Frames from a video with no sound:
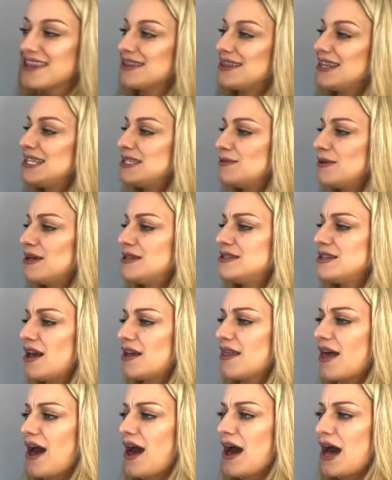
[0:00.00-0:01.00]
These ones
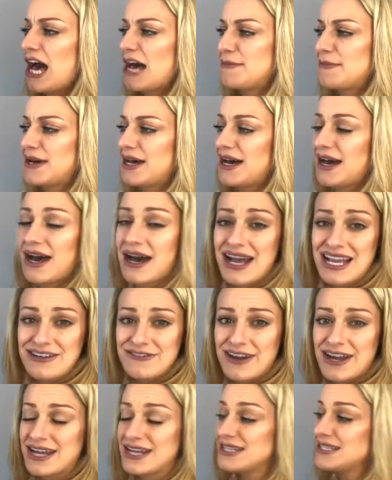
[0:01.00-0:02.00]
are the half bar high
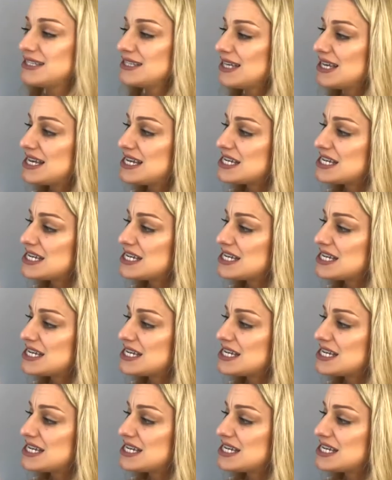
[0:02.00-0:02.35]
rise,